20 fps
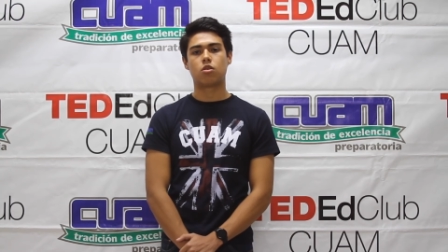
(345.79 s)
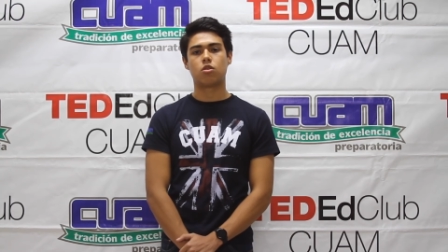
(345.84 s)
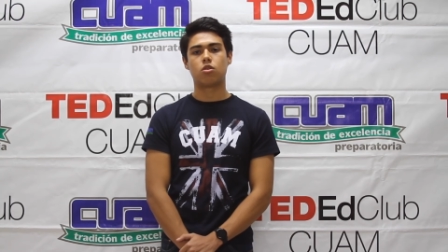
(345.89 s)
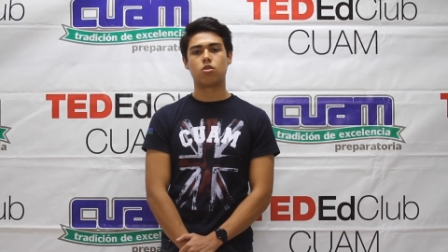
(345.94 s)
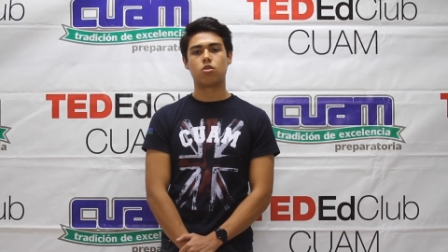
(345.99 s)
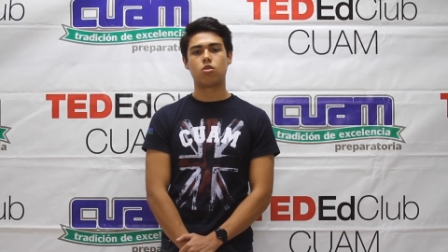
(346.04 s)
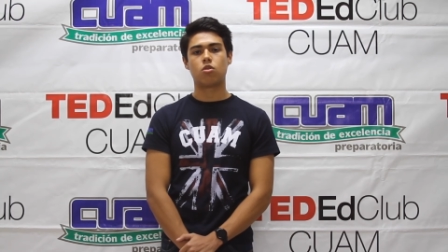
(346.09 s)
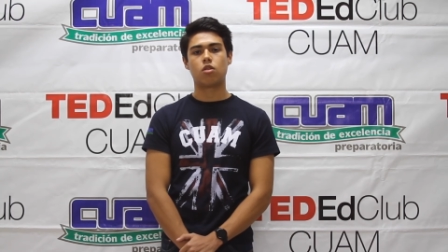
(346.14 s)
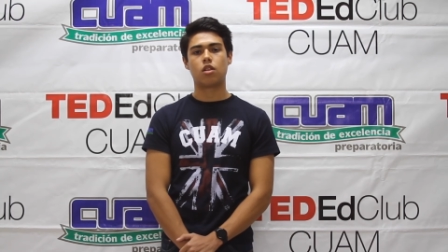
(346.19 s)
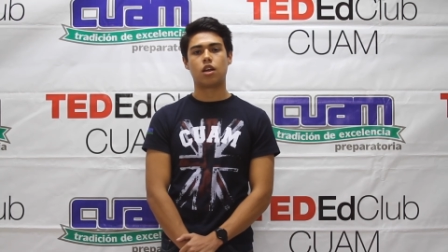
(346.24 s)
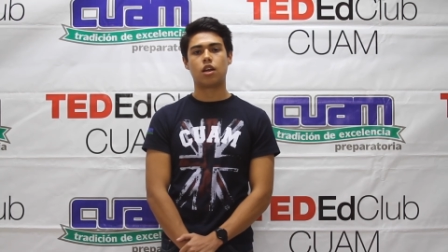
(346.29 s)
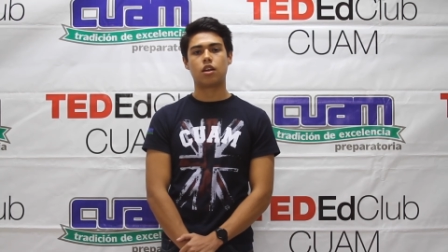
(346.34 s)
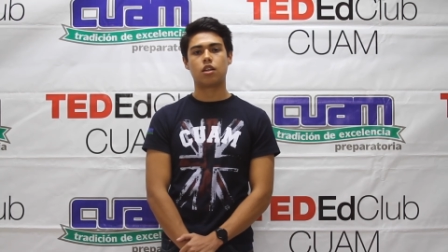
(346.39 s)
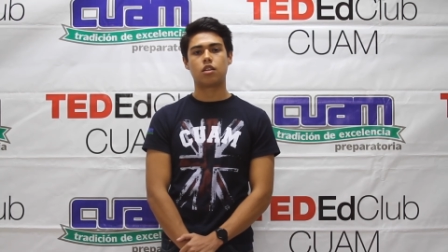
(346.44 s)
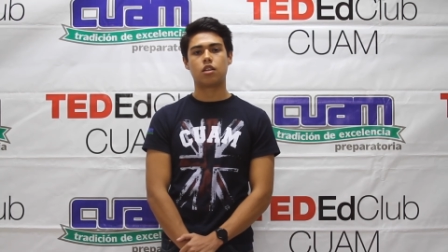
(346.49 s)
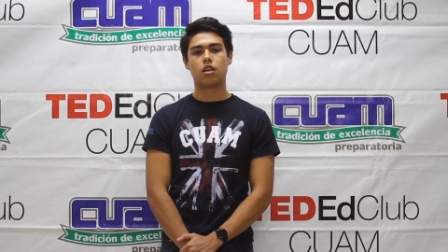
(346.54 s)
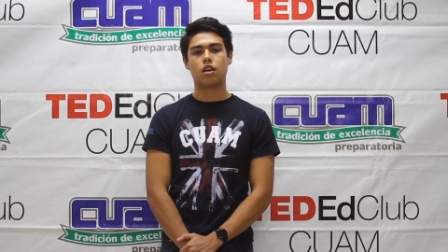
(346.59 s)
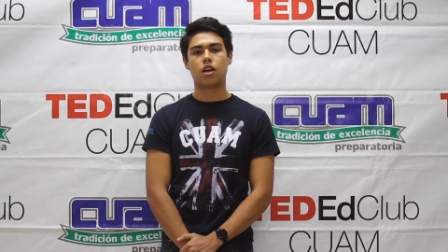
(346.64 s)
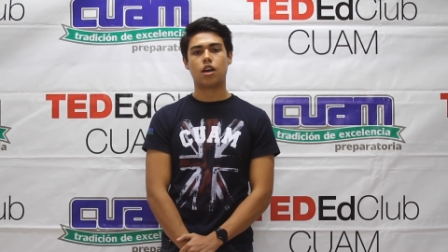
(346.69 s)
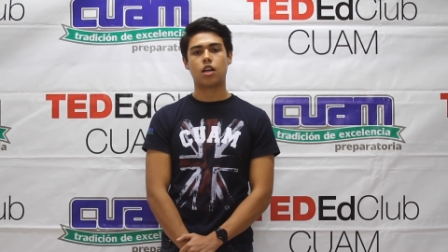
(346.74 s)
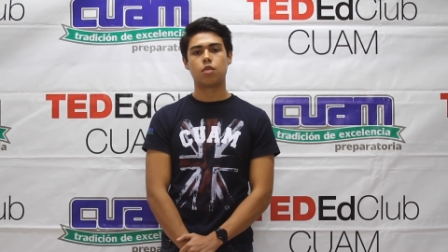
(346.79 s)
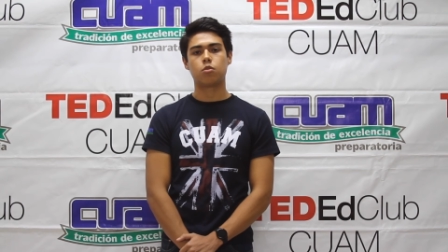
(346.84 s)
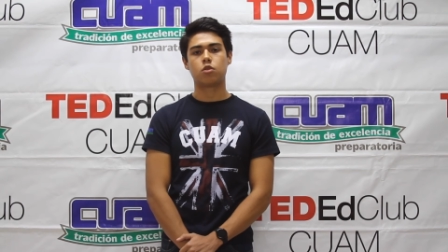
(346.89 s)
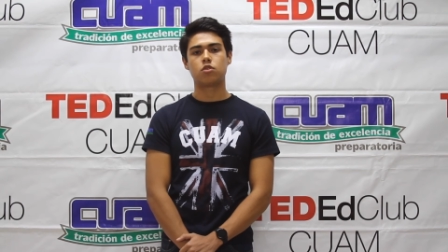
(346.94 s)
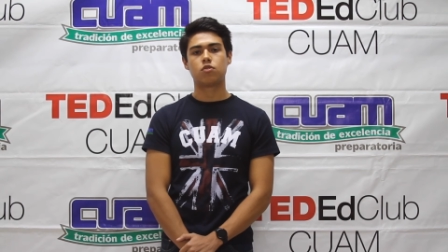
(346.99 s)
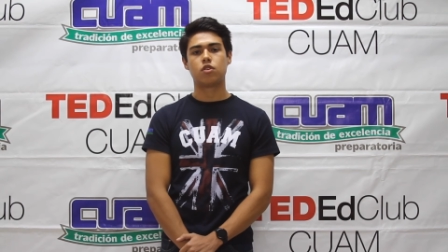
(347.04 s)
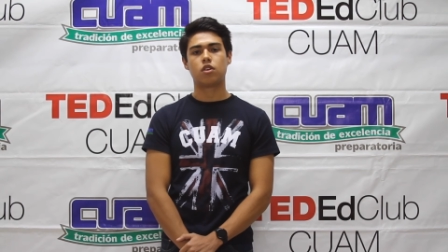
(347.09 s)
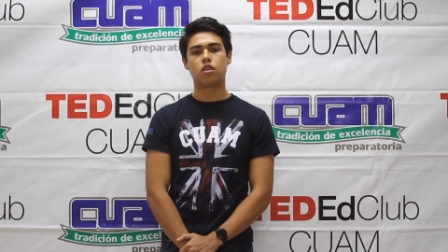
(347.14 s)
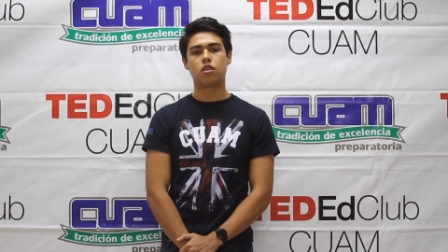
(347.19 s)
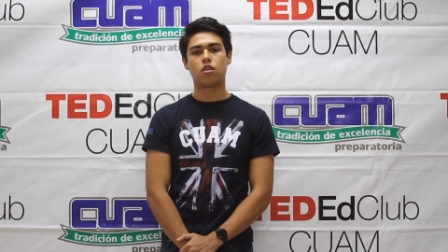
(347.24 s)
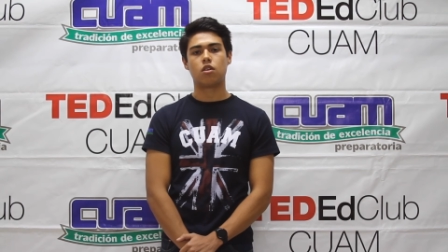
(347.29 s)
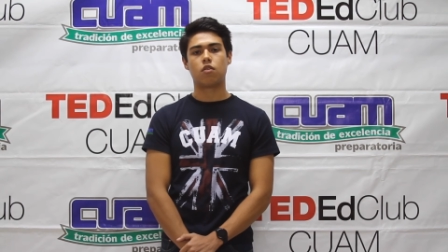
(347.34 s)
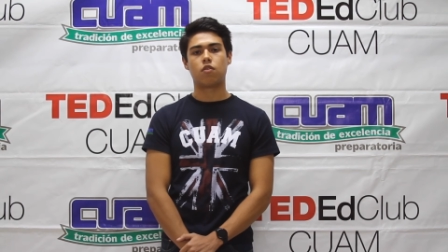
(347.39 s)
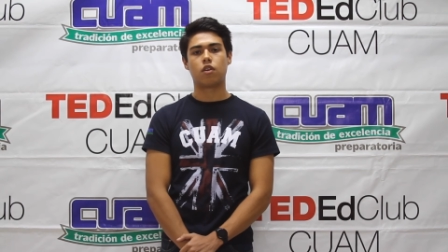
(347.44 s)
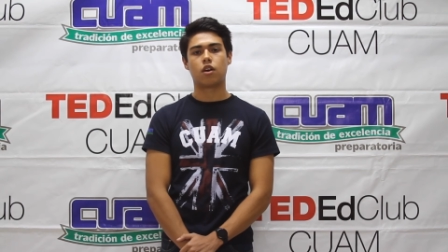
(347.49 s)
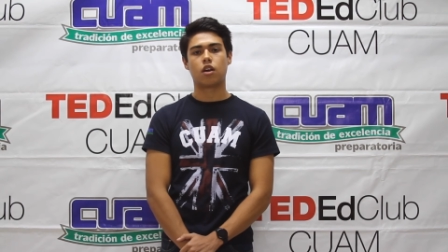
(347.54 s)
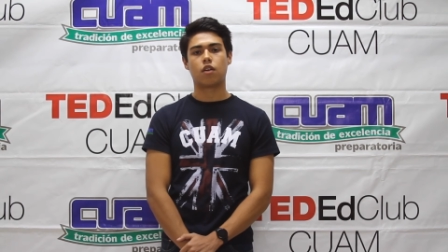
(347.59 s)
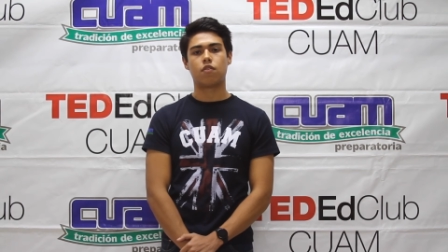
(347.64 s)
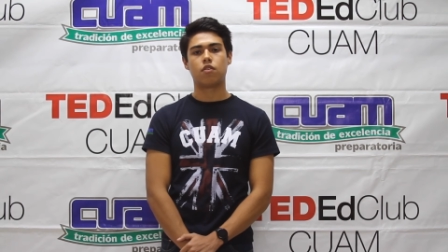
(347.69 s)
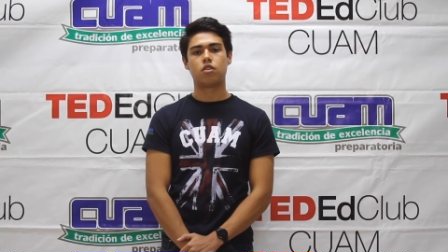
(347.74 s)
or do you like the atmosphere of
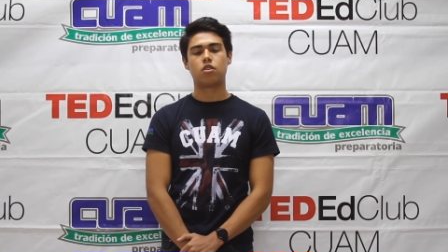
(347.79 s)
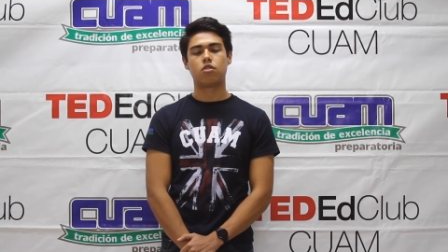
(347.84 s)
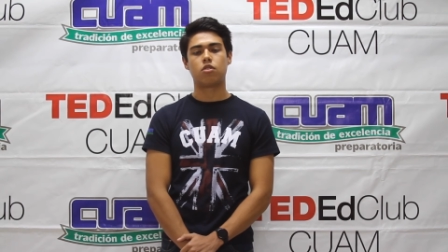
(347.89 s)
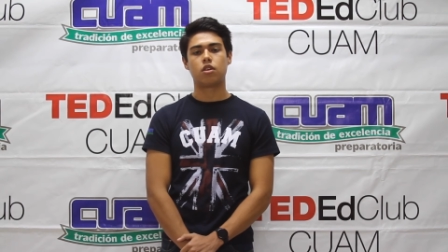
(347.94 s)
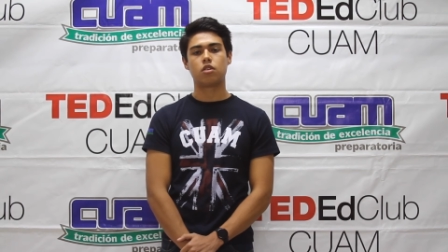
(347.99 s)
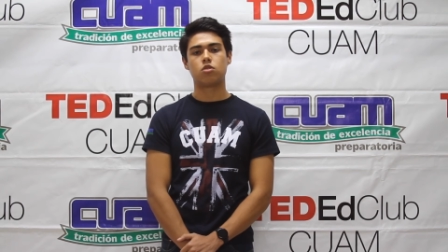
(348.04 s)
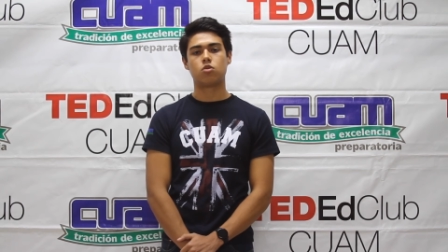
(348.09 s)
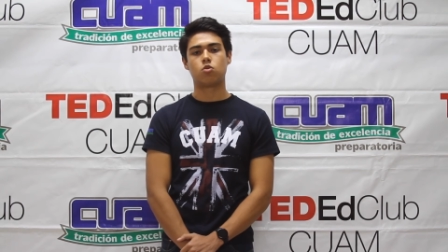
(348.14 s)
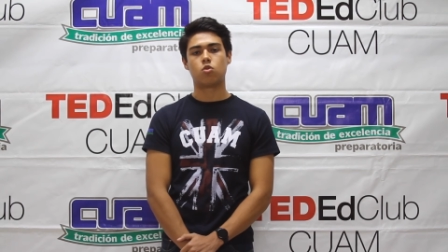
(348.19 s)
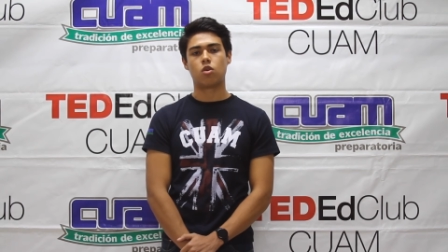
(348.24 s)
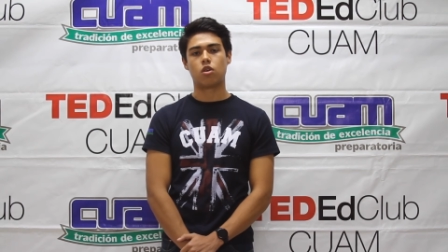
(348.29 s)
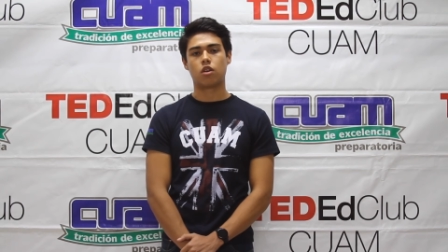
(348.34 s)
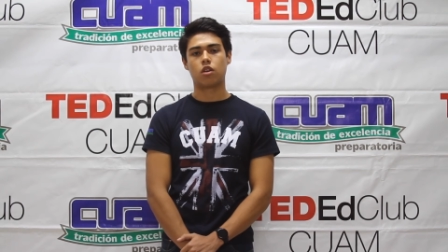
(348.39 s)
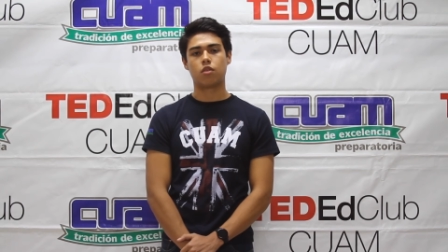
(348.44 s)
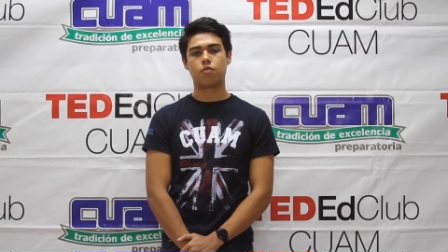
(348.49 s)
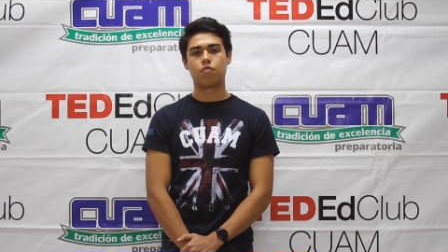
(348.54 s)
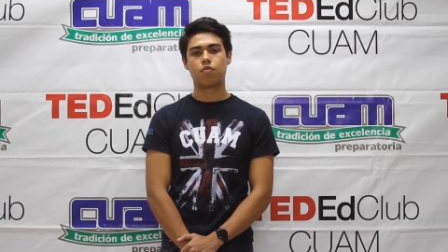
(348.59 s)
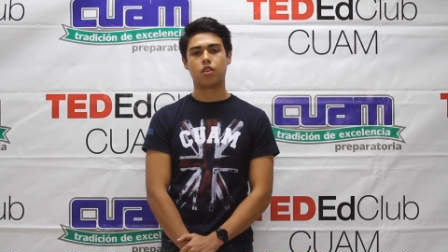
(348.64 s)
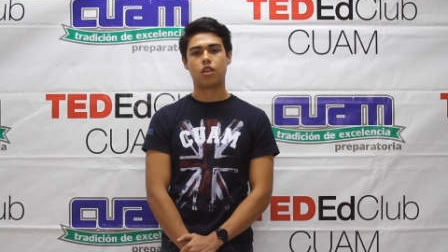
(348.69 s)
a cafeteria to work?